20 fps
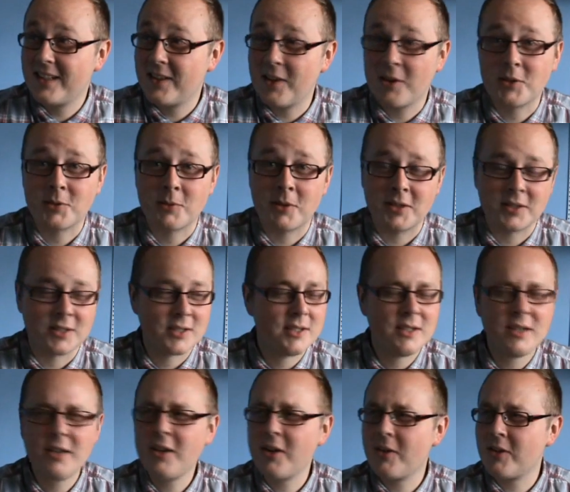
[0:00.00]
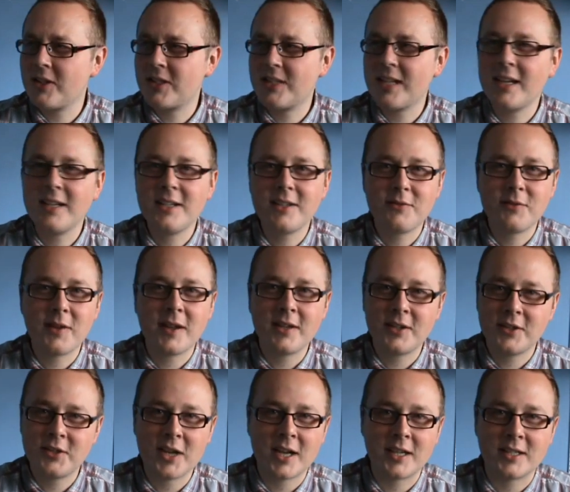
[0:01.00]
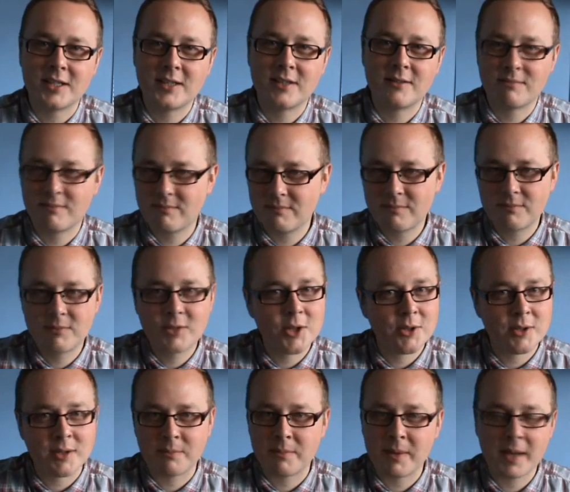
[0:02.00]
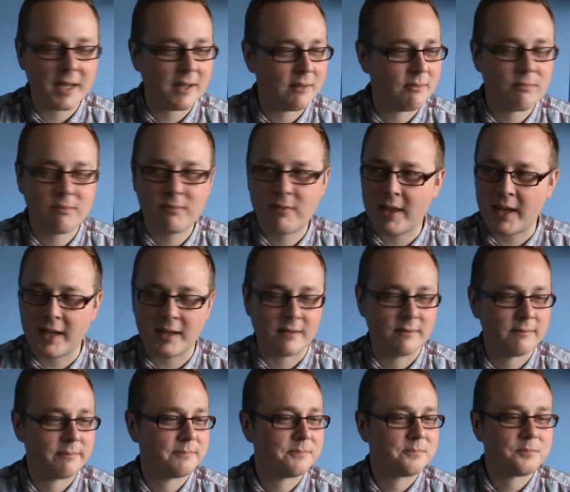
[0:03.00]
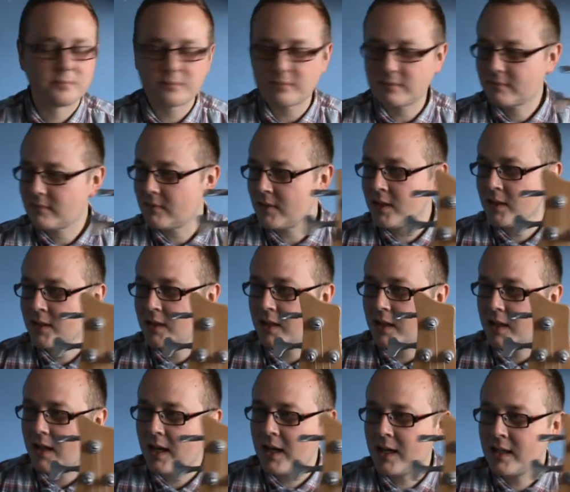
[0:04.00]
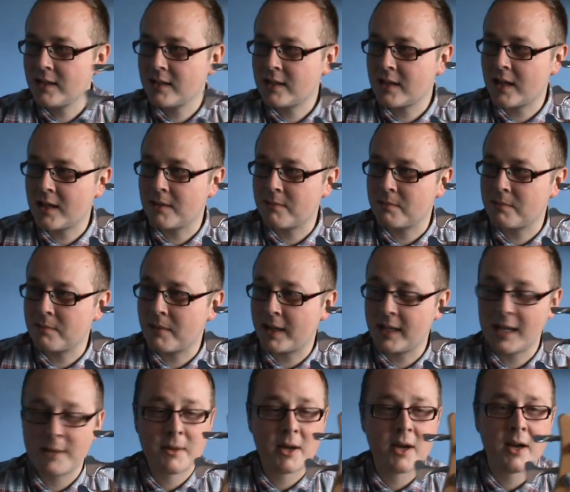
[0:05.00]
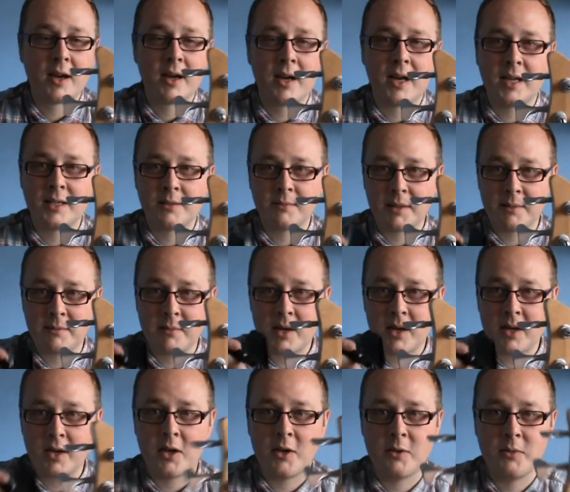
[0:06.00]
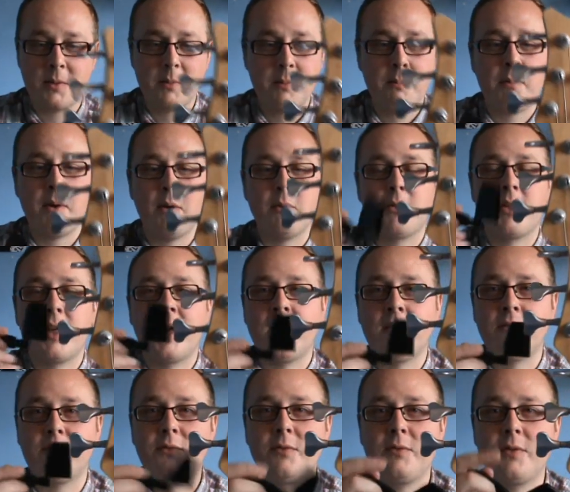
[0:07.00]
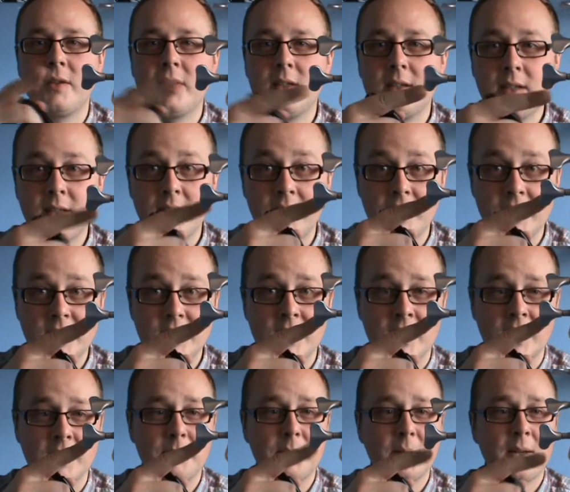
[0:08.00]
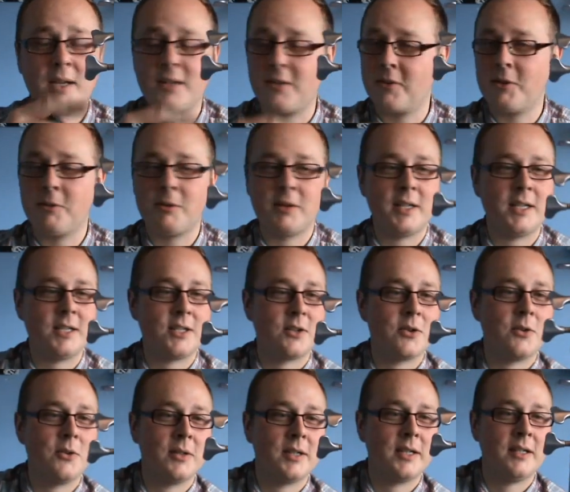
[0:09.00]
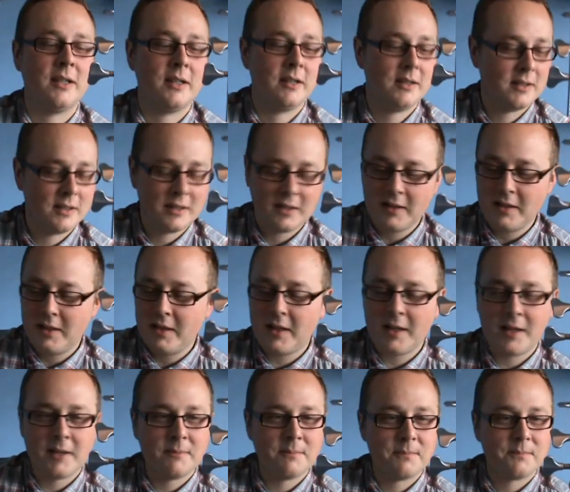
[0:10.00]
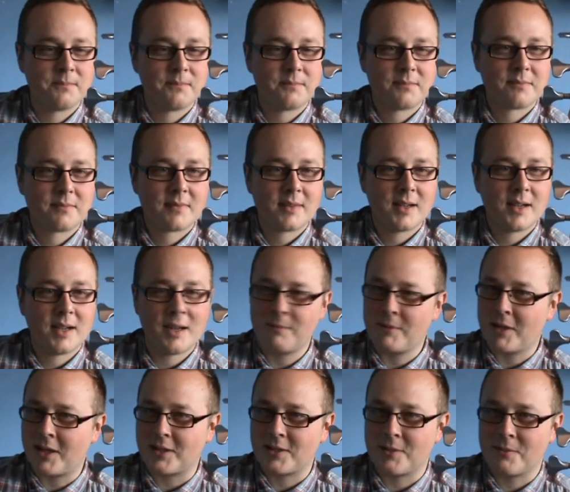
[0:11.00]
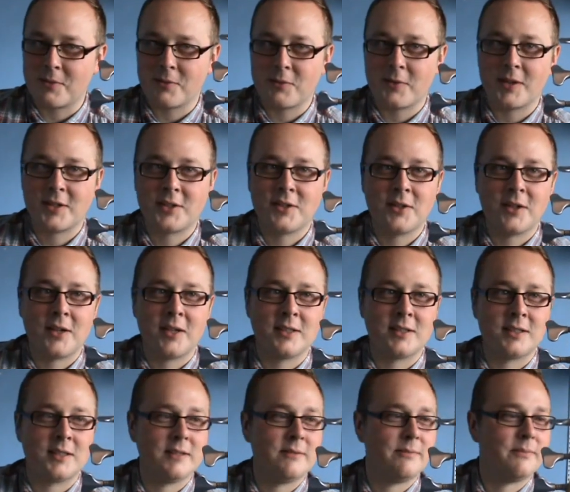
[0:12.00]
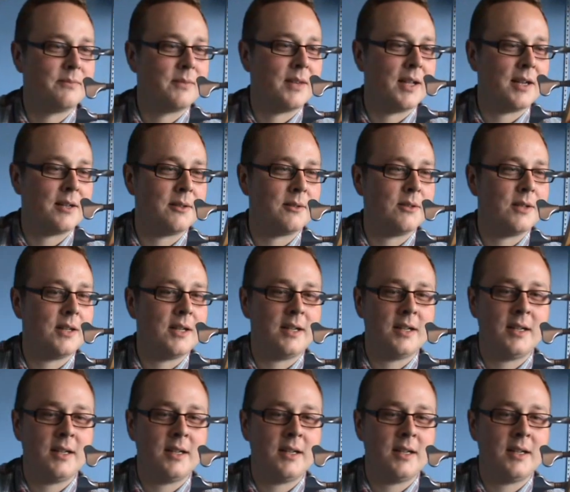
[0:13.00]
those ones. You know, the standard Fender Jazz tuning peg thing. And my Yamaha and my Marlowe both have this type. I don't know what these are called either. I'm nice and professional, aren't I? Now,